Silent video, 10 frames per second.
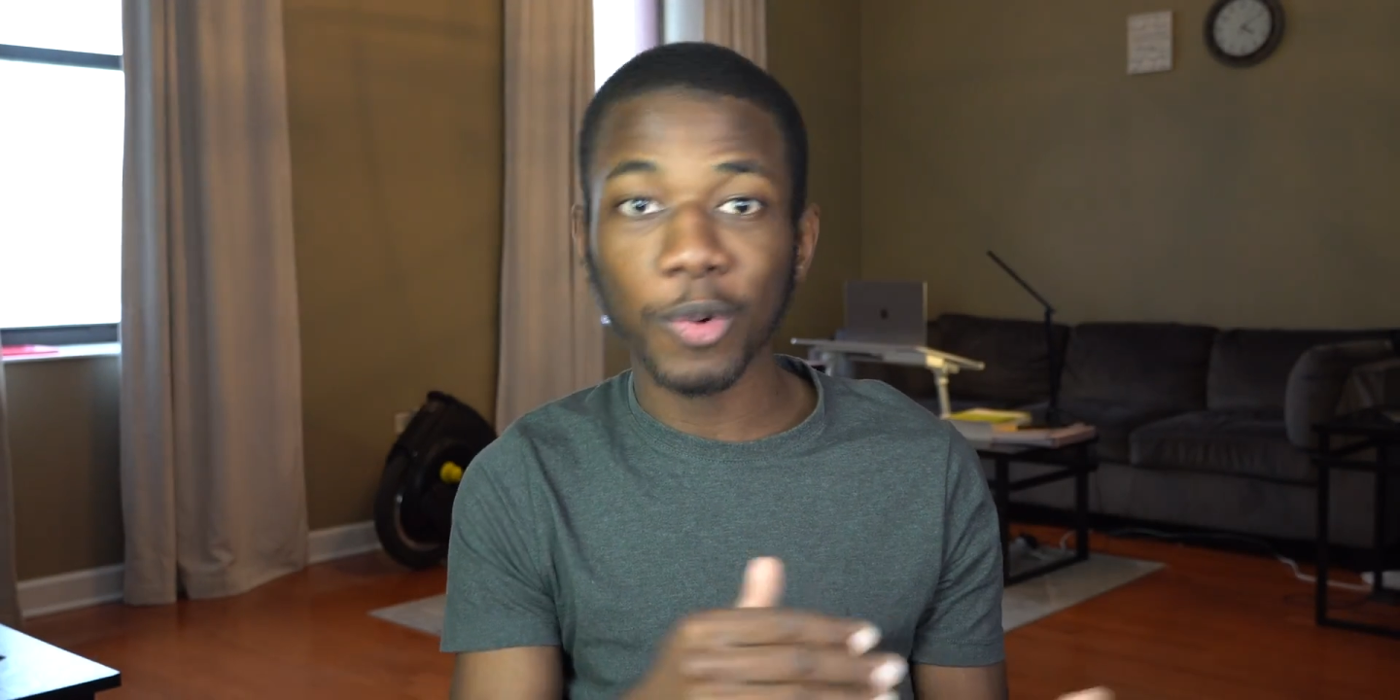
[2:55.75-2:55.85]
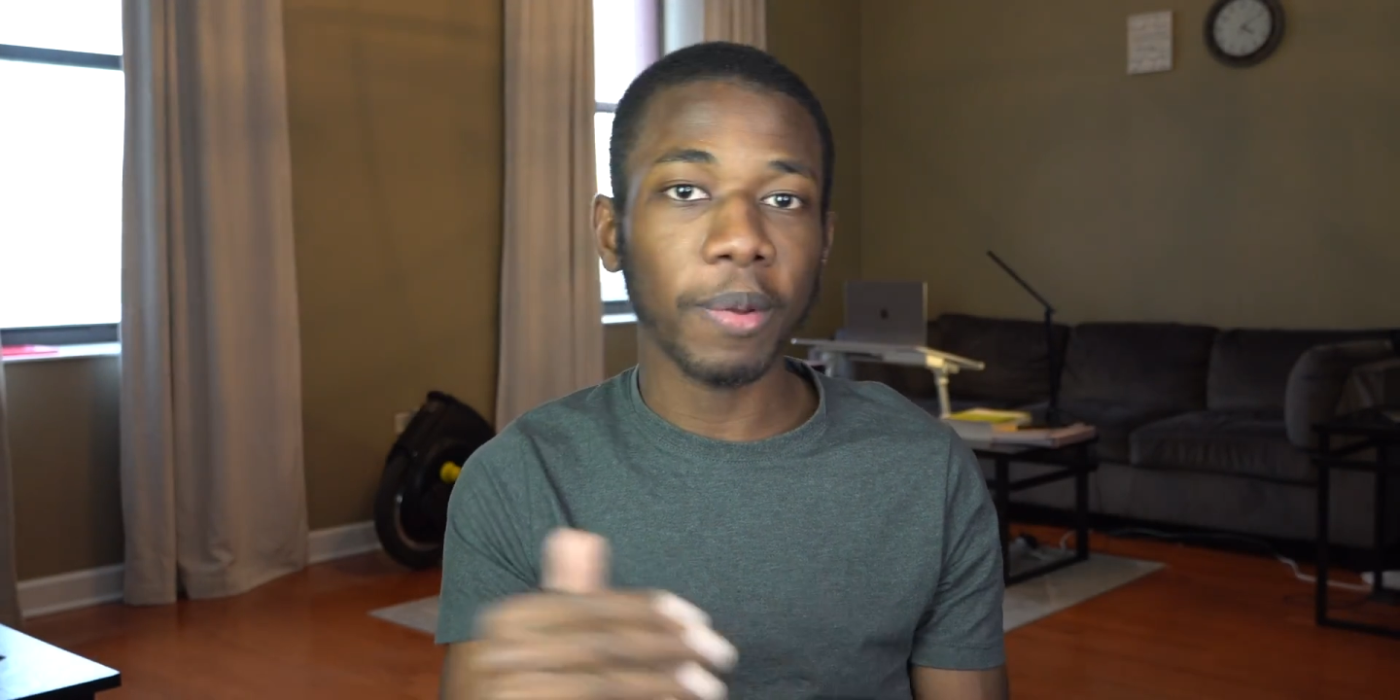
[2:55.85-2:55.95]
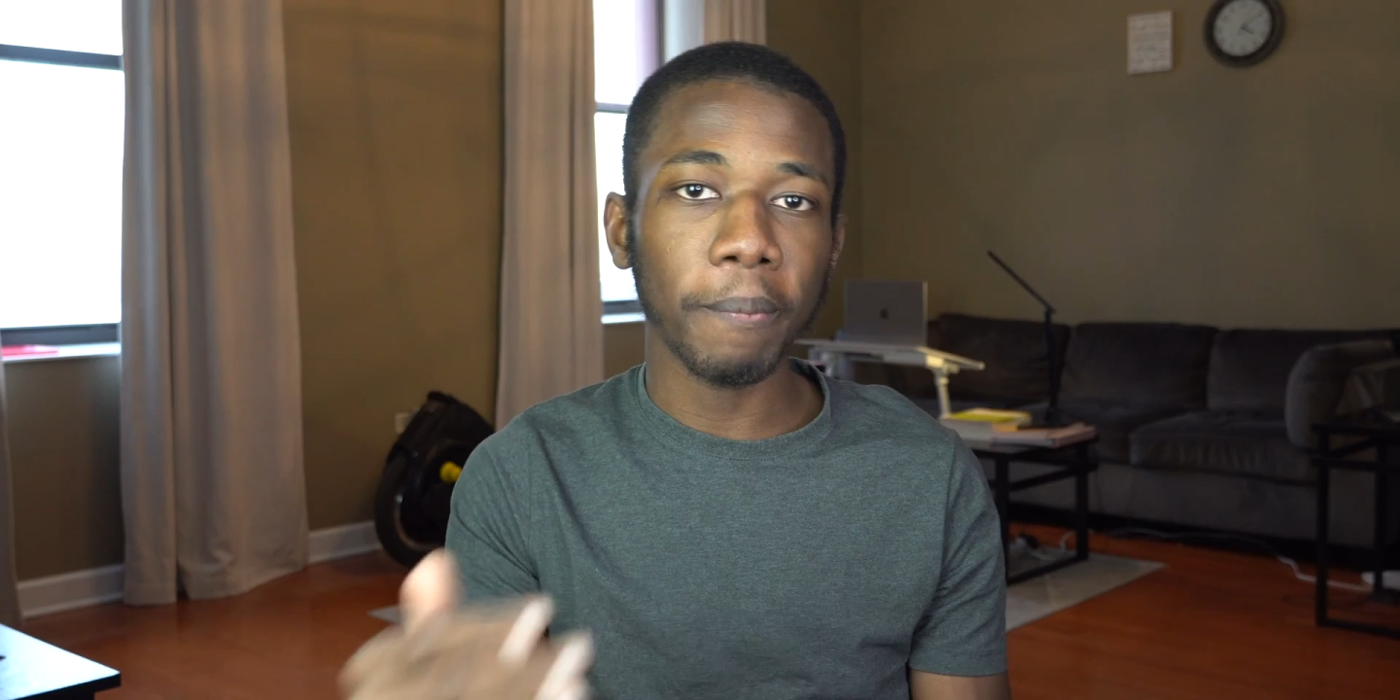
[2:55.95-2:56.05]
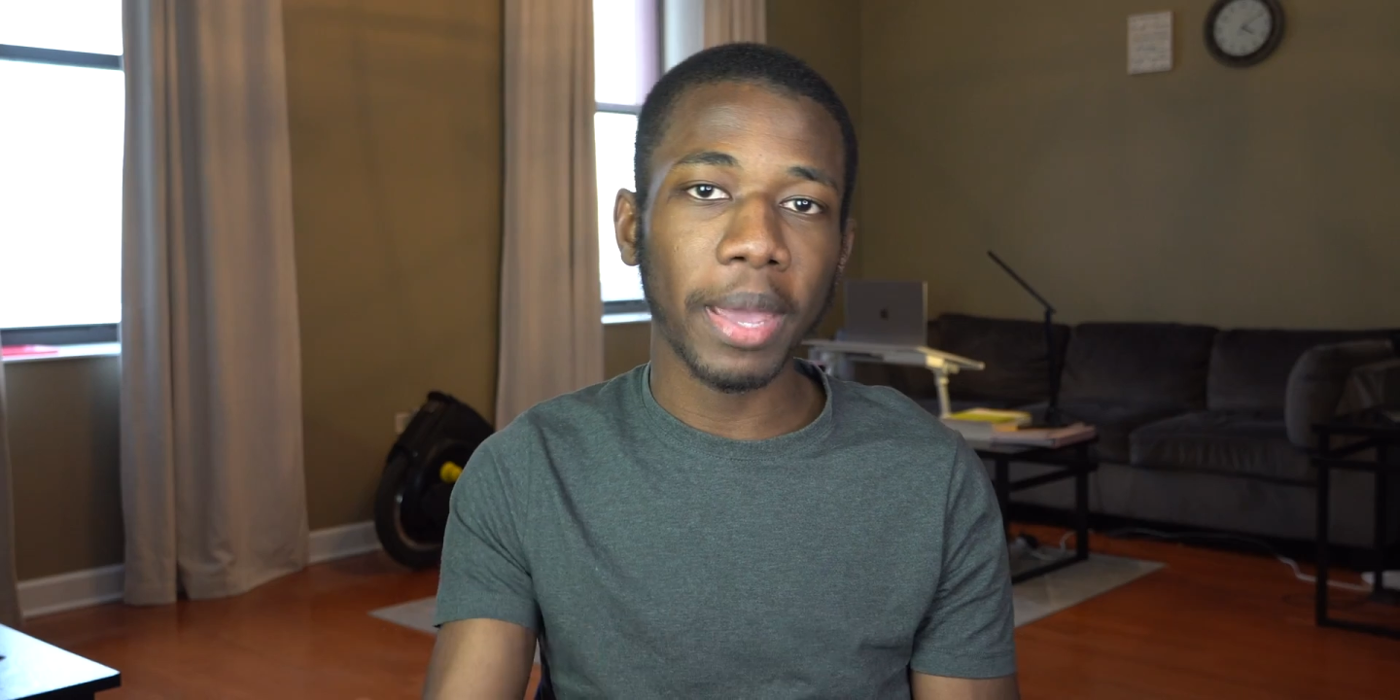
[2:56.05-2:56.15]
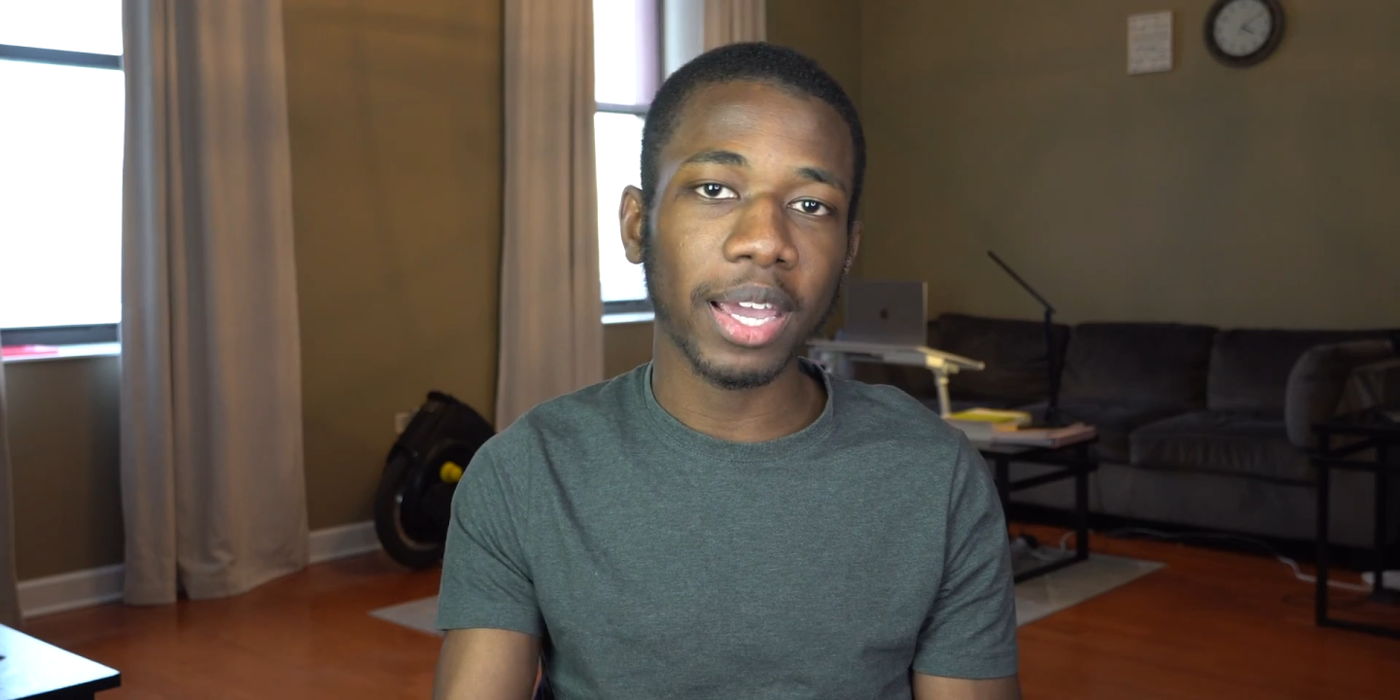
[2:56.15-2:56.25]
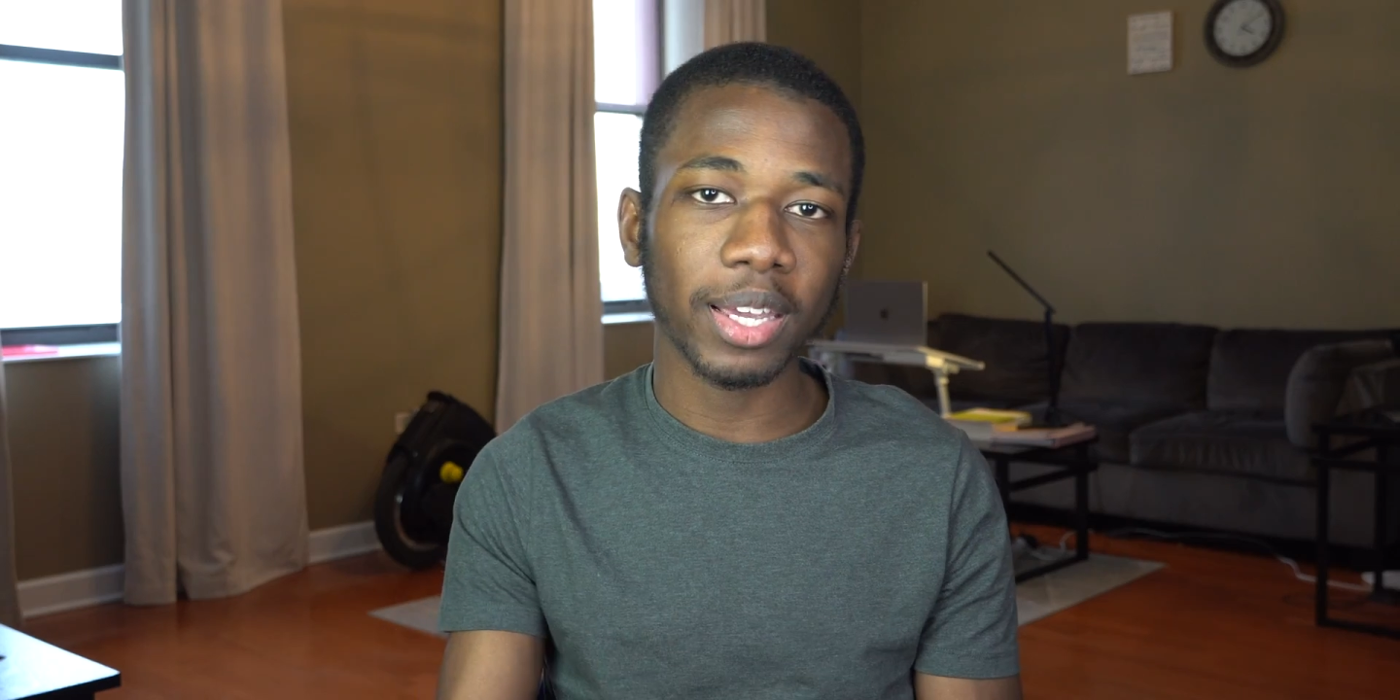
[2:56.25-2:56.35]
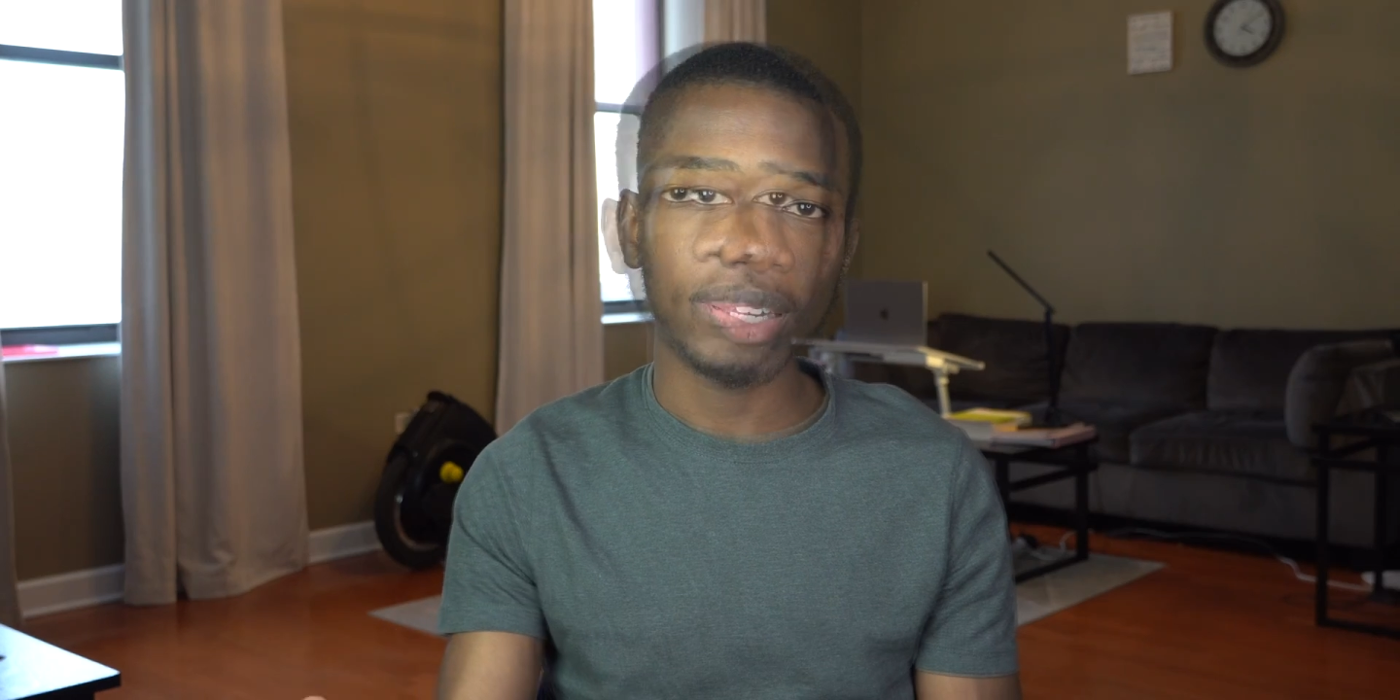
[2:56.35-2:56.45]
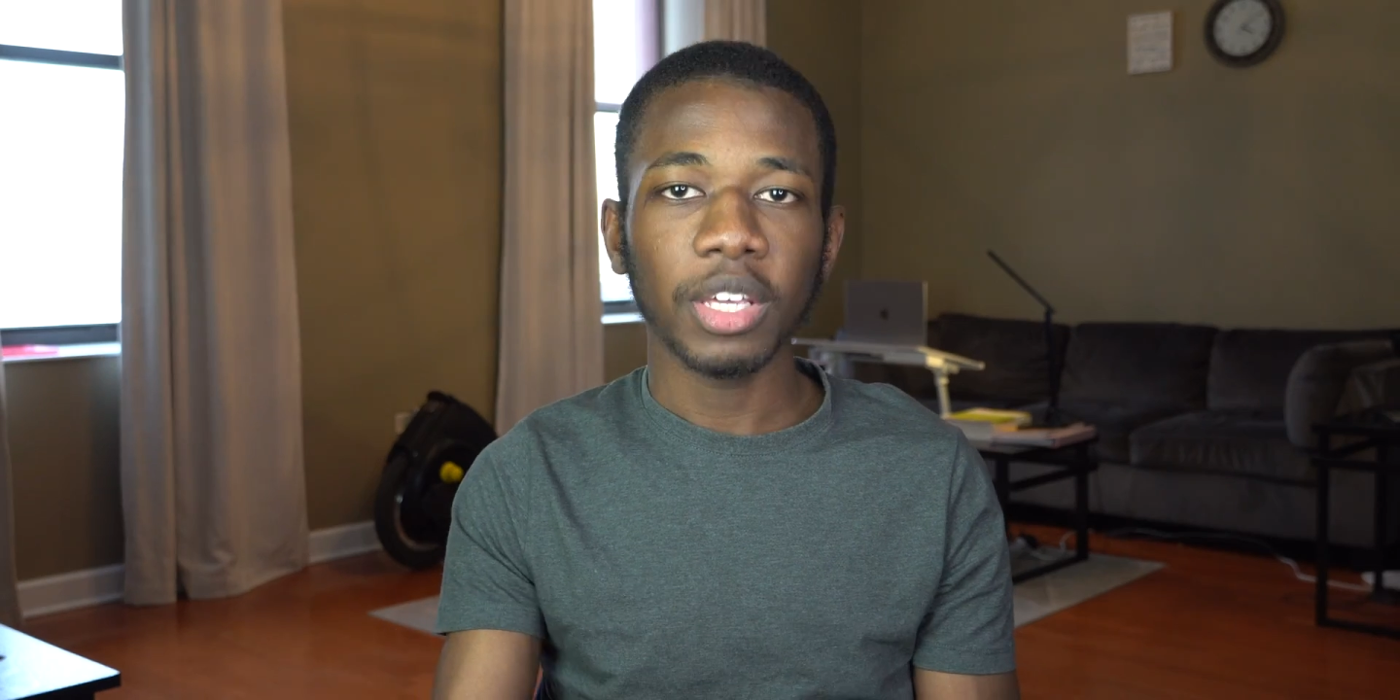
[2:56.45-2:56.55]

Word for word: on a Mac.